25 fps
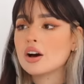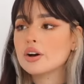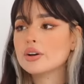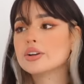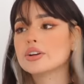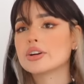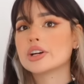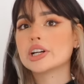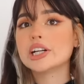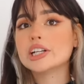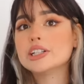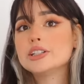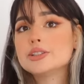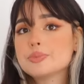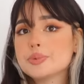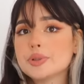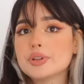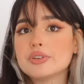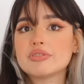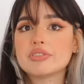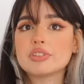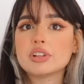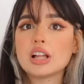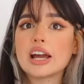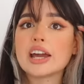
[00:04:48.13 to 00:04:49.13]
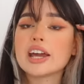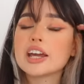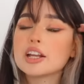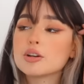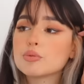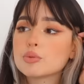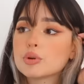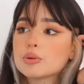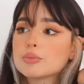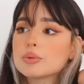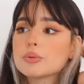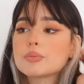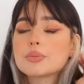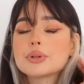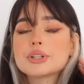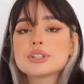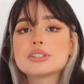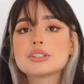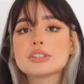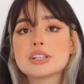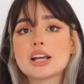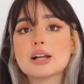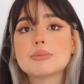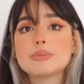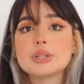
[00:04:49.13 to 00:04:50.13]
Oh, your hair is beautiful. I hate when
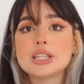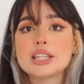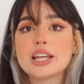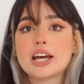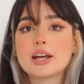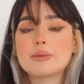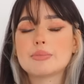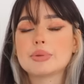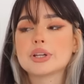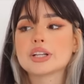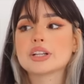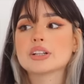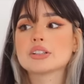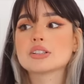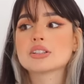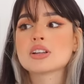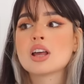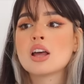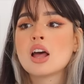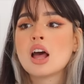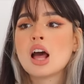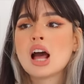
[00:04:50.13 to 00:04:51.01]
people tell me that, because